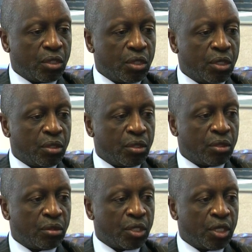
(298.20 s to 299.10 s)
uh,
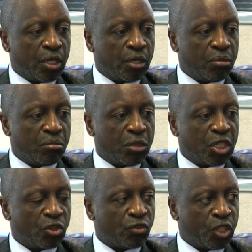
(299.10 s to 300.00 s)
the
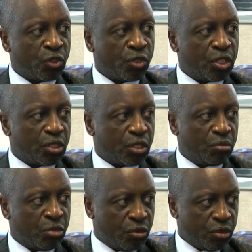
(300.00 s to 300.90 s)
meeting of the joint
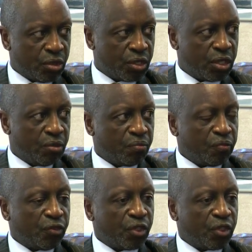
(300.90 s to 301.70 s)
bureaus mm -hmm.